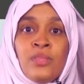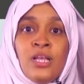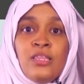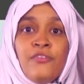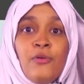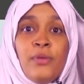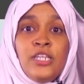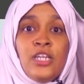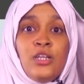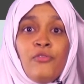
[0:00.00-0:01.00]
The
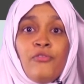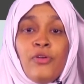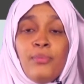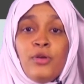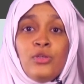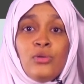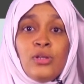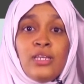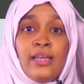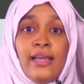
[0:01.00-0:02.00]
formation of
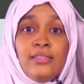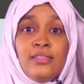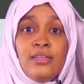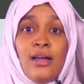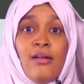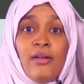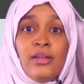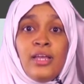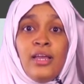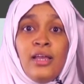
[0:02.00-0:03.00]
ribonucleic acid,
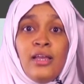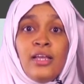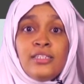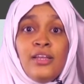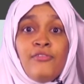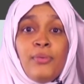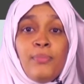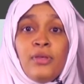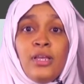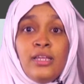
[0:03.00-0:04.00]
RNA, a
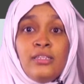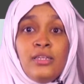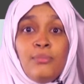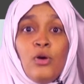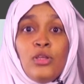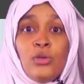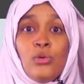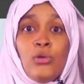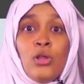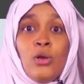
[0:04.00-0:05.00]
self-replicating molecule,